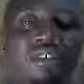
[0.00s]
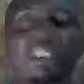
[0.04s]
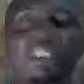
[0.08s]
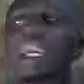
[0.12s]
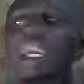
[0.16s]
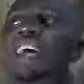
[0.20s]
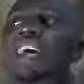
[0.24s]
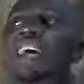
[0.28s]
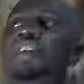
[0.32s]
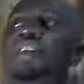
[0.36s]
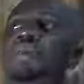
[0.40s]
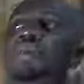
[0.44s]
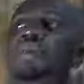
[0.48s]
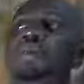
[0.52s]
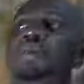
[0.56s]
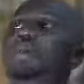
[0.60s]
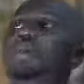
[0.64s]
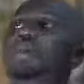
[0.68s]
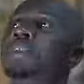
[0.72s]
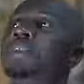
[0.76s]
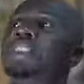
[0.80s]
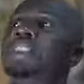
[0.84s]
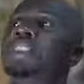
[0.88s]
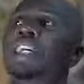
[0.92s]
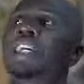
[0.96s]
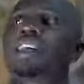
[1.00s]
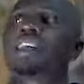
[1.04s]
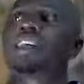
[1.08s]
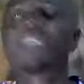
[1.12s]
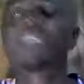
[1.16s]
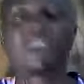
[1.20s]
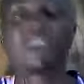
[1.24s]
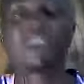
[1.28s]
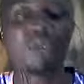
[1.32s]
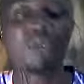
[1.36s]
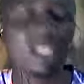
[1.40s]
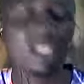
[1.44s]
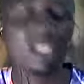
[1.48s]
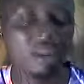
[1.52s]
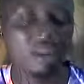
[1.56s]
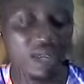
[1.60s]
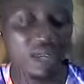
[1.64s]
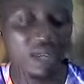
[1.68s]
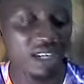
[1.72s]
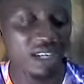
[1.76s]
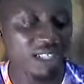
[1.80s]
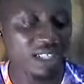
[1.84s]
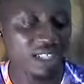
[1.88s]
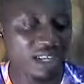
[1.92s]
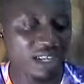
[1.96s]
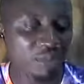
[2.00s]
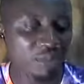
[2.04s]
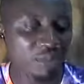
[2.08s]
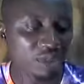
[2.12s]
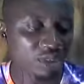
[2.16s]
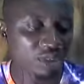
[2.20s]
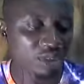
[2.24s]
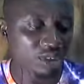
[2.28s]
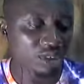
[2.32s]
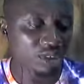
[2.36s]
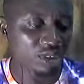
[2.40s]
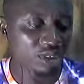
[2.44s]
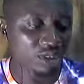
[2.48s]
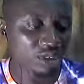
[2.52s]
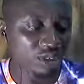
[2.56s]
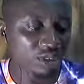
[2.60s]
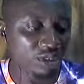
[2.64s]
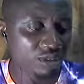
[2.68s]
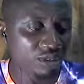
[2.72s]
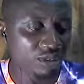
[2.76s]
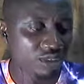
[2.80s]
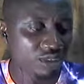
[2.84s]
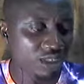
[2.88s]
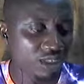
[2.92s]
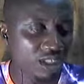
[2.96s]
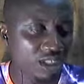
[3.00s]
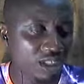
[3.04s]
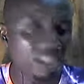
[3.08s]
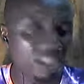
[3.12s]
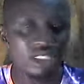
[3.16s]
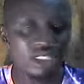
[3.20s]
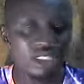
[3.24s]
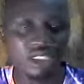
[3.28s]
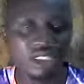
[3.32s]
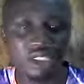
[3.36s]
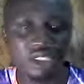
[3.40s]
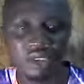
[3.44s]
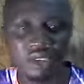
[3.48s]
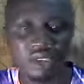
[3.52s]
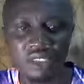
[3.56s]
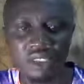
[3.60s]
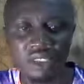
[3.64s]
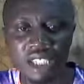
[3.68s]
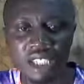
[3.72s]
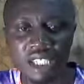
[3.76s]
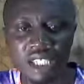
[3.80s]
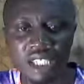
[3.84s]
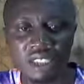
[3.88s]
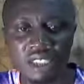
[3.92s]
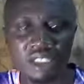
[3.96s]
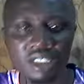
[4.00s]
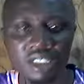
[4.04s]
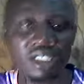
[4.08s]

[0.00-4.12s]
you could be saying, okay, what about other Peugeot engine users?